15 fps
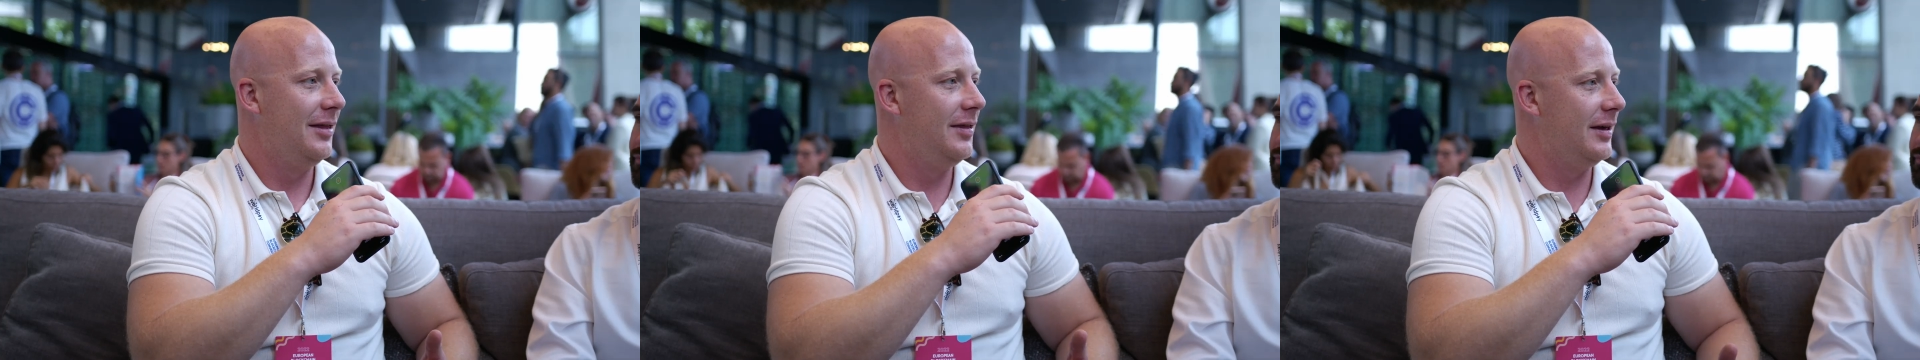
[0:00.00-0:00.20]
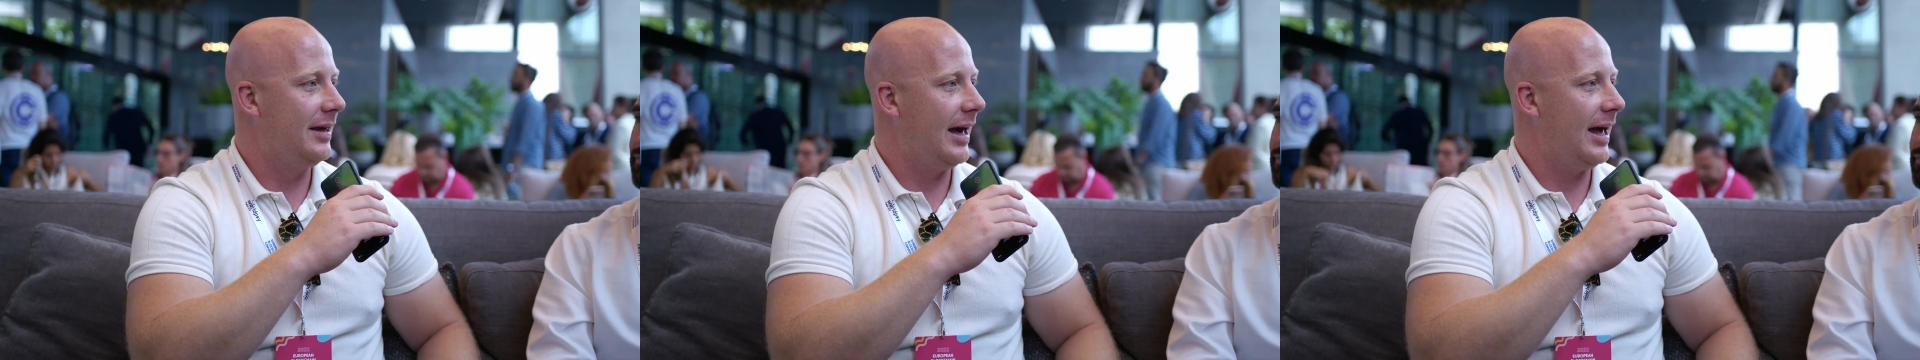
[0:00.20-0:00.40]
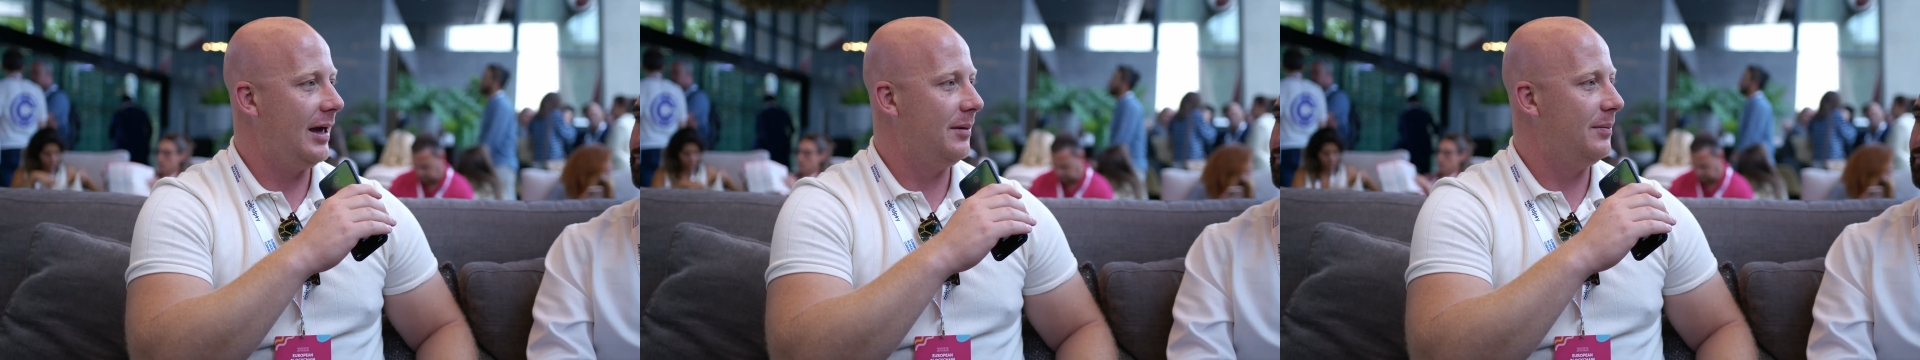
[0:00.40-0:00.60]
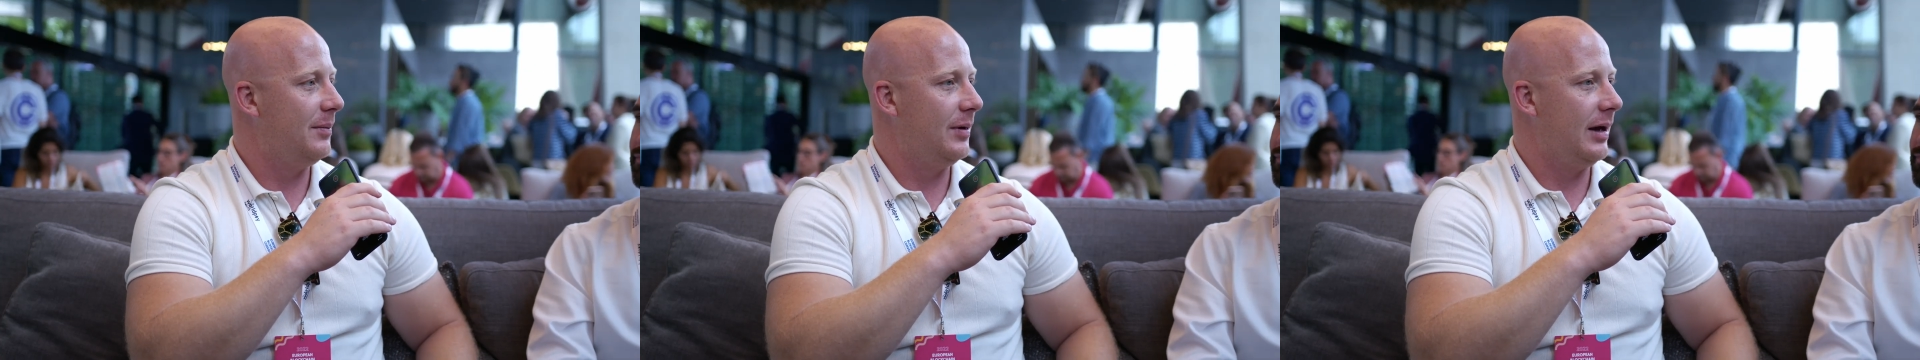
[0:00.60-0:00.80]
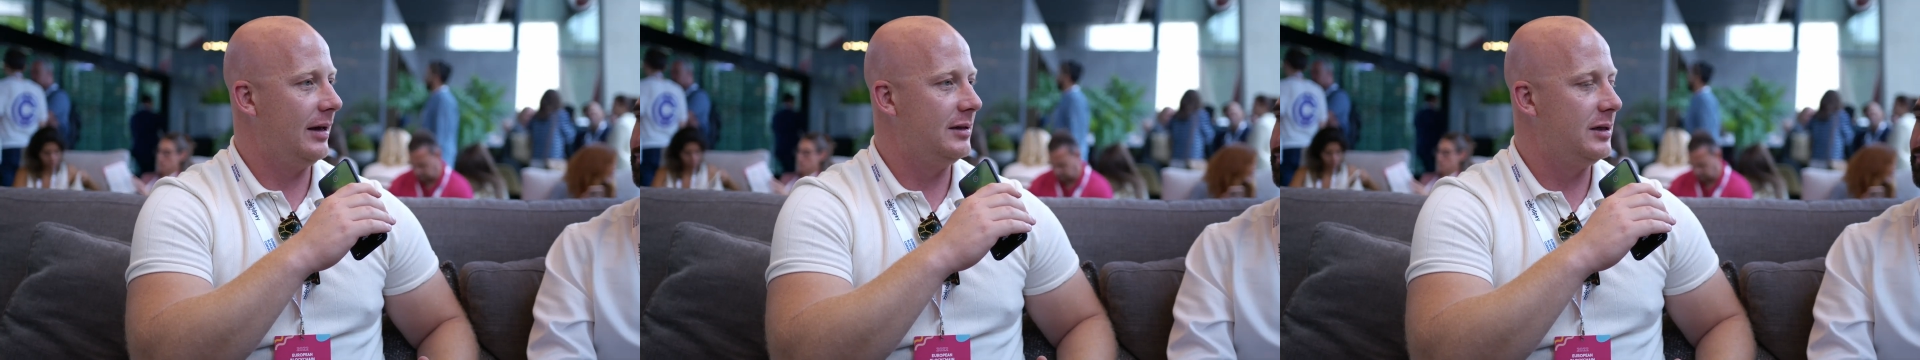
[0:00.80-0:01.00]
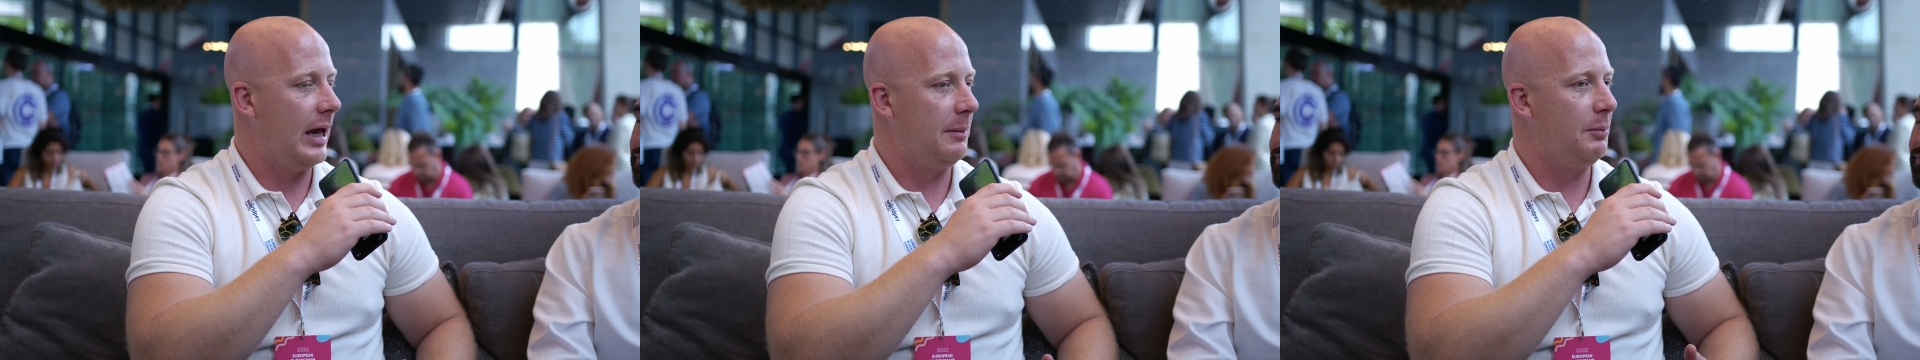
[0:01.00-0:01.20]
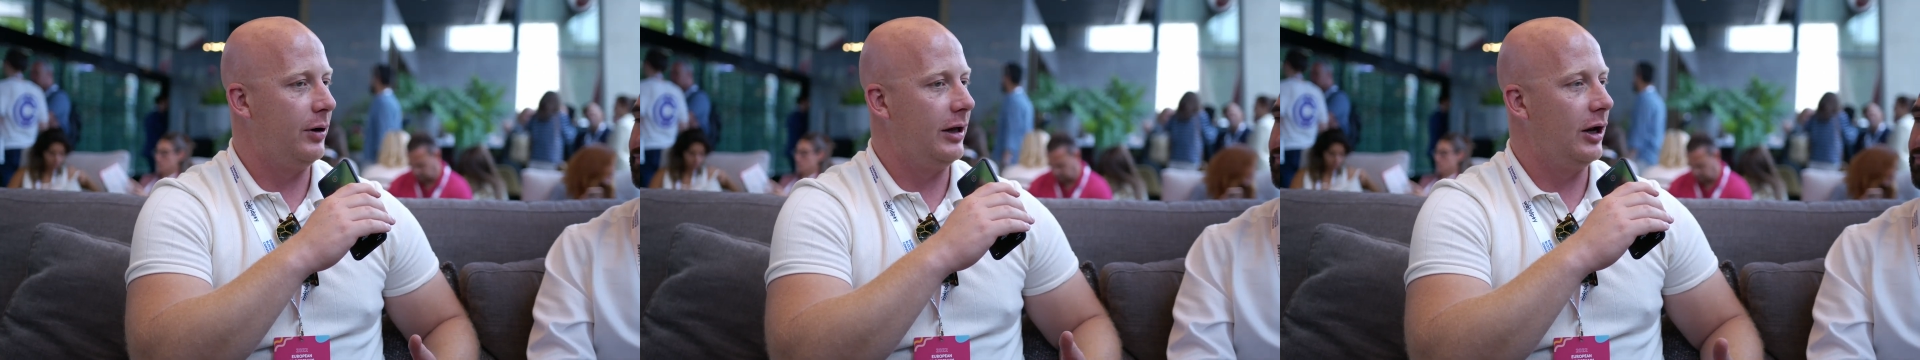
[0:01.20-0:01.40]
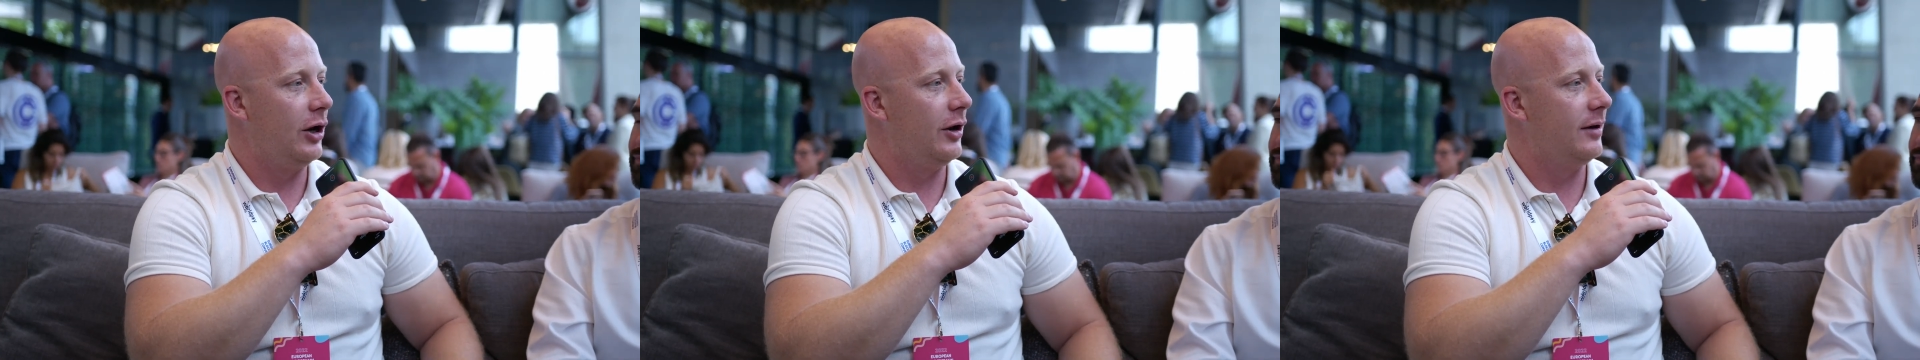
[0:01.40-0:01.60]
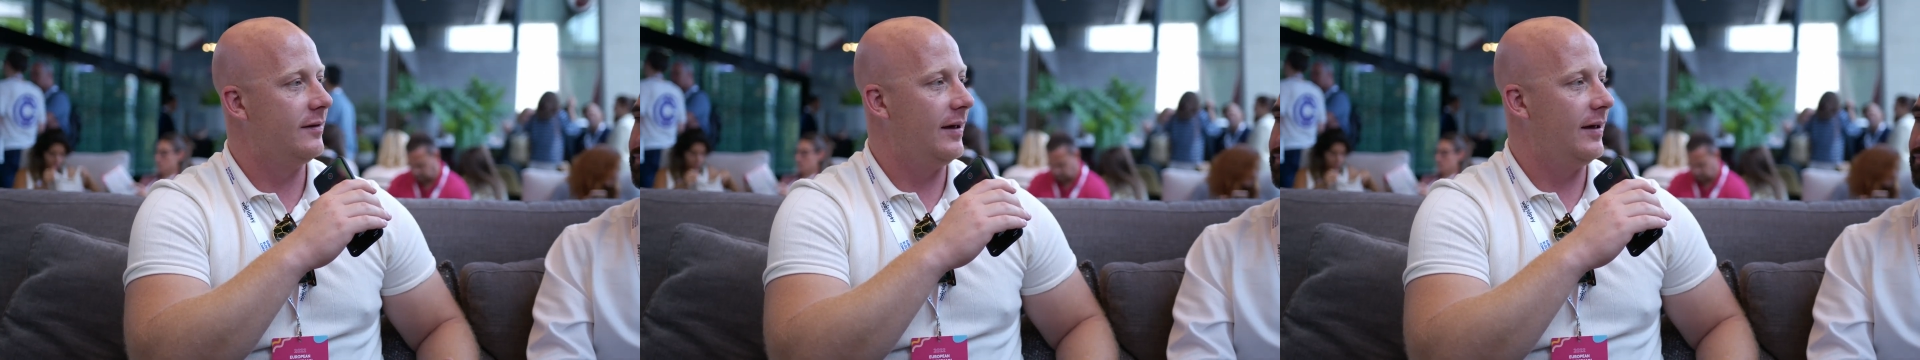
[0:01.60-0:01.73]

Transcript: the game and putting a lot